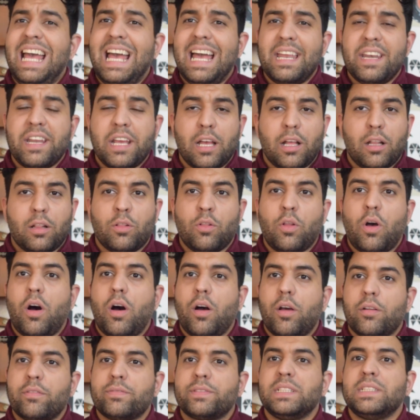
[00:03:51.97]
and a
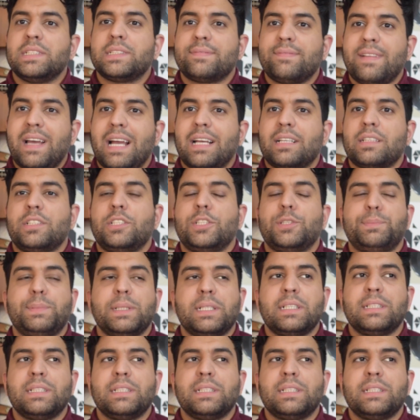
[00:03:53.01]
lot of these factors.